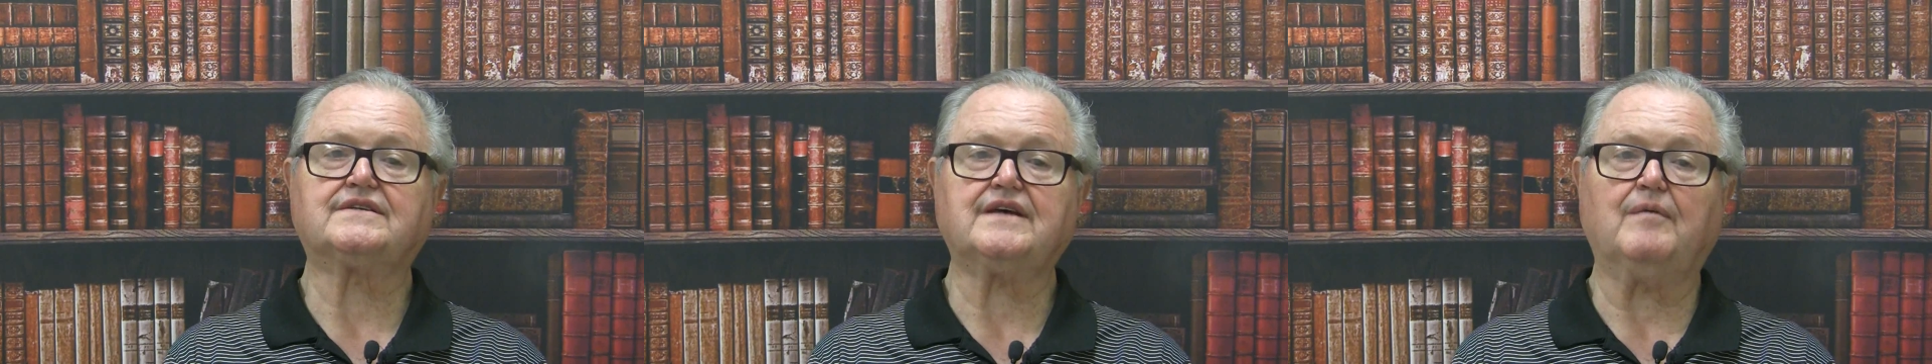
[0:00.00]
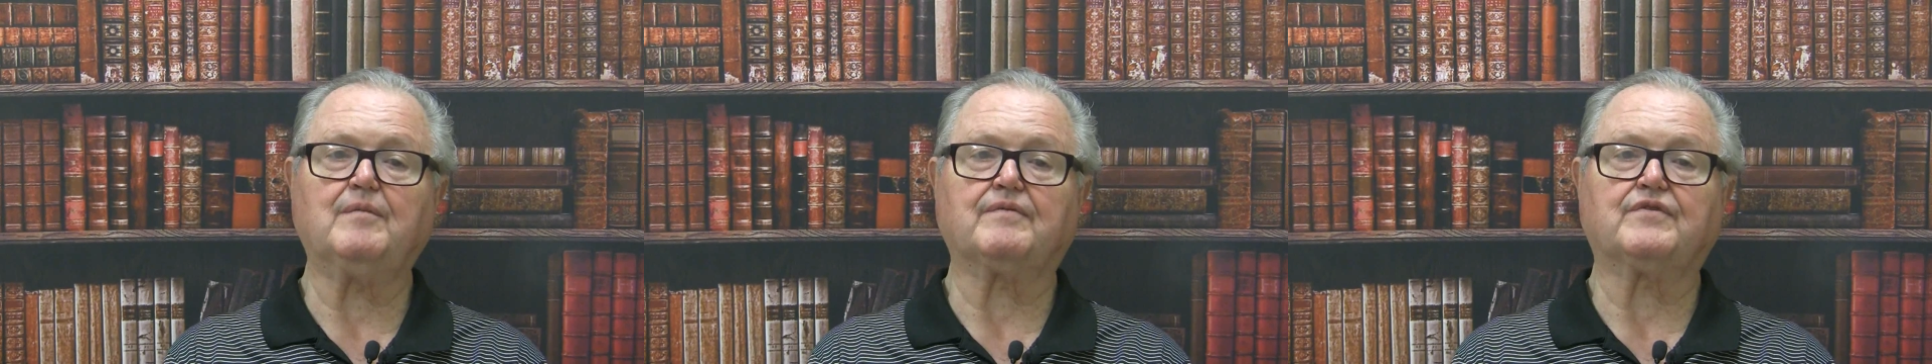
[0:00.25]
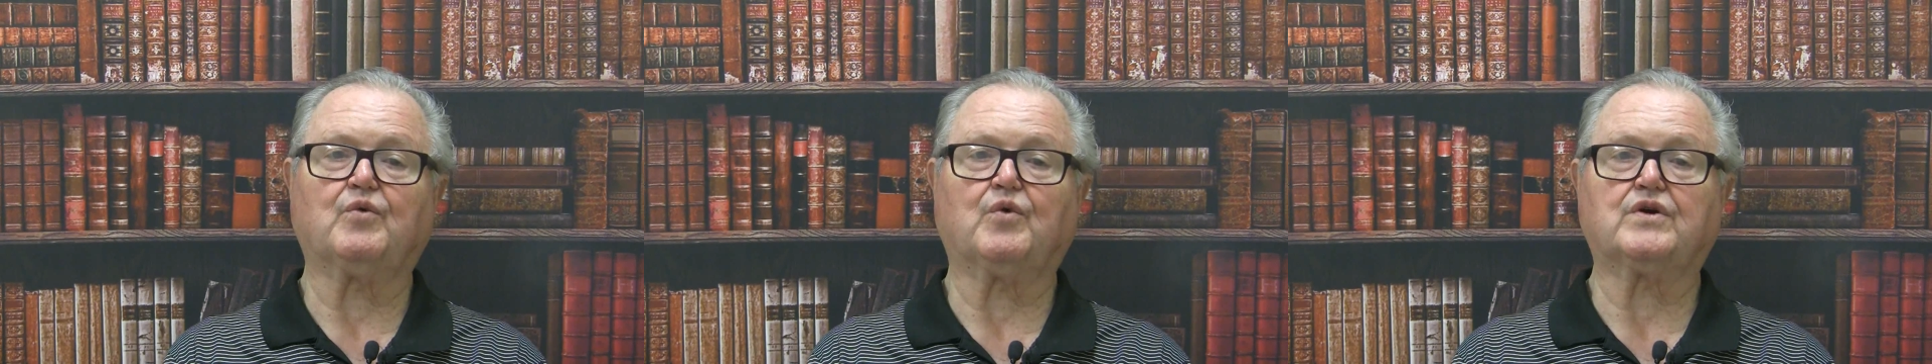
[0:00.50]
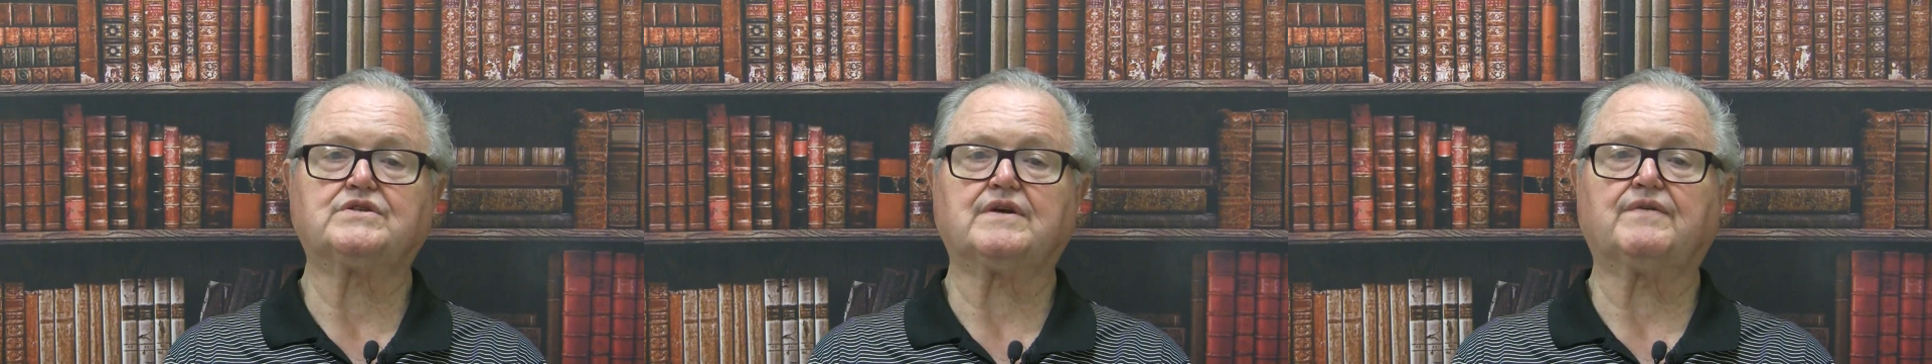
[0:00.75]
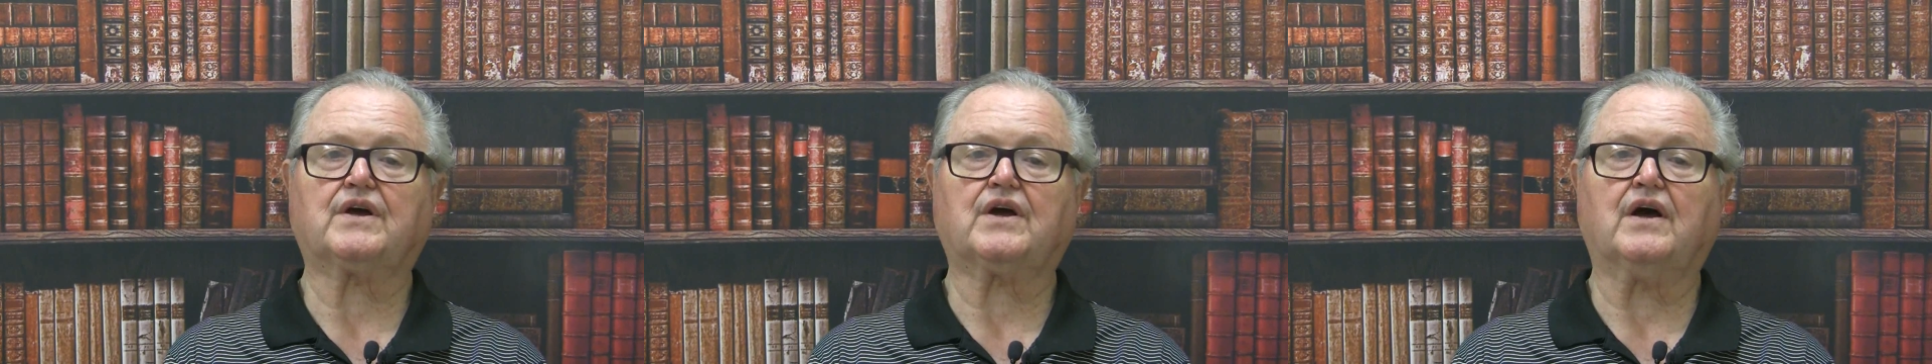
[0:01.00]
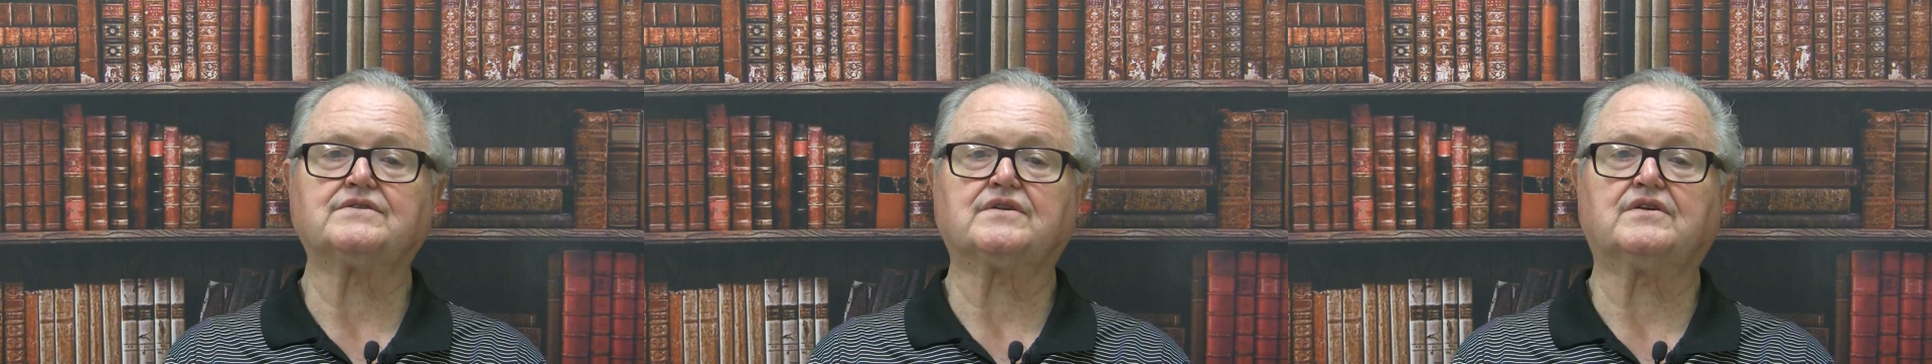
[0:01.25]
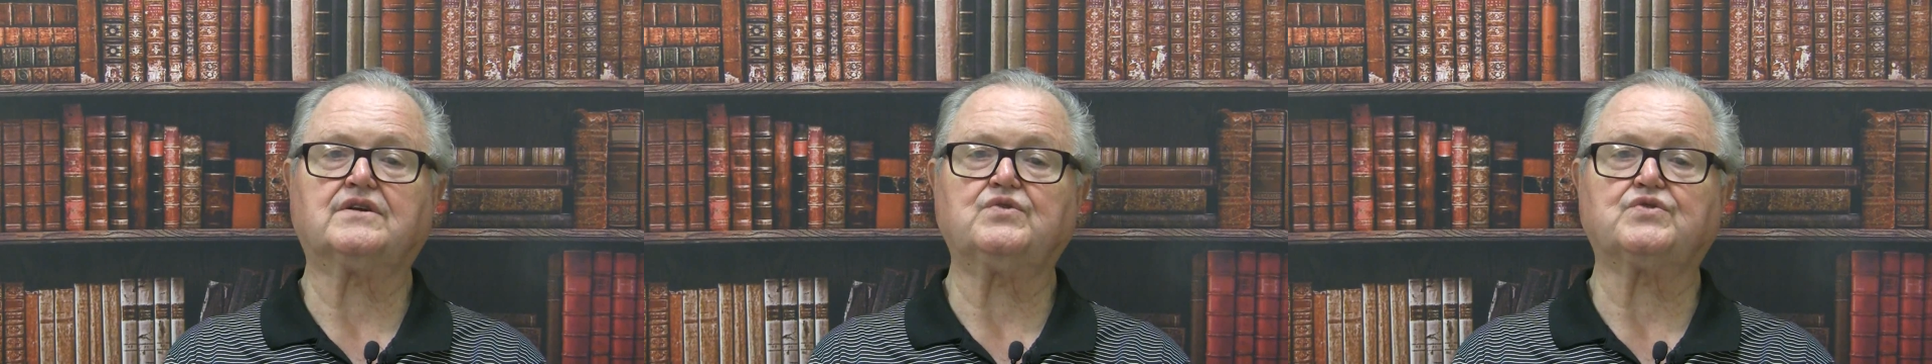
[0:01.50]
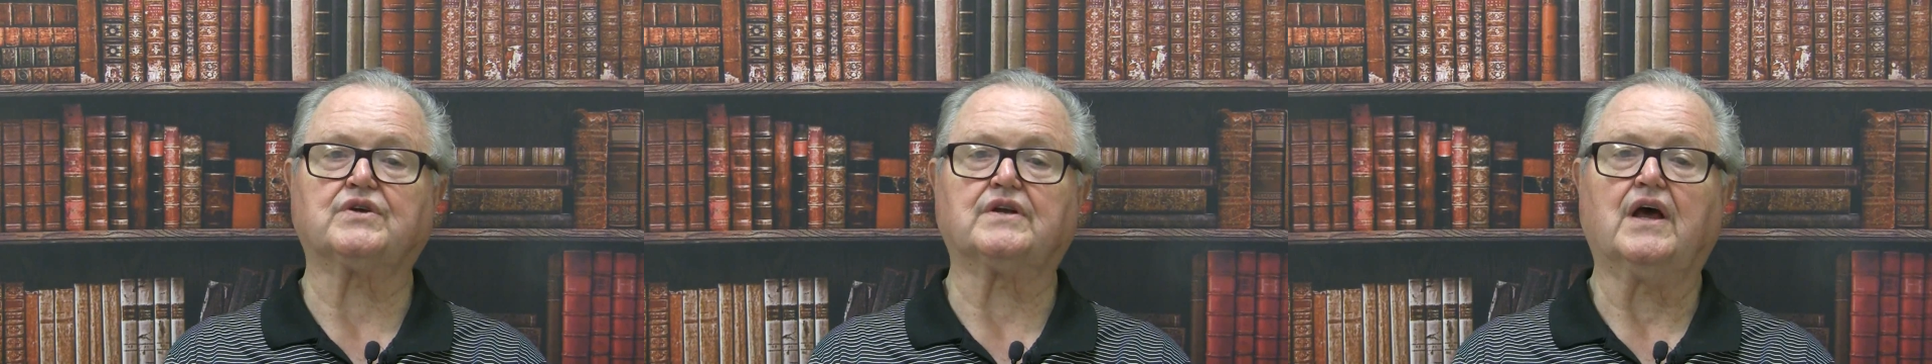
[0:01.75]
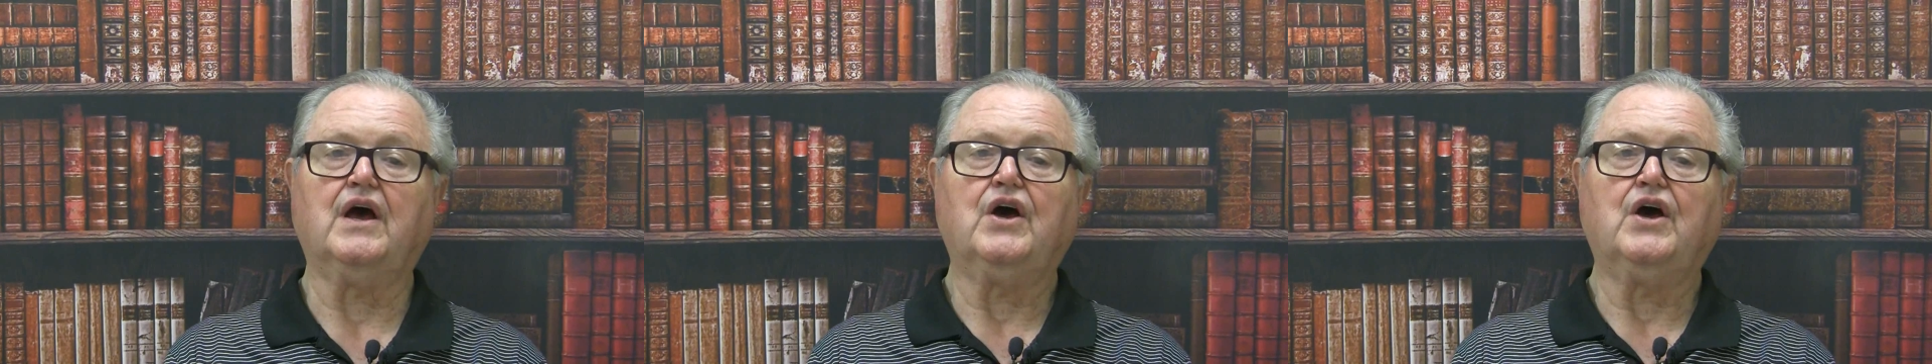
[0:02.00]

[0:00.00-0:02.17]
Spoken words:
some of the words of the Constitution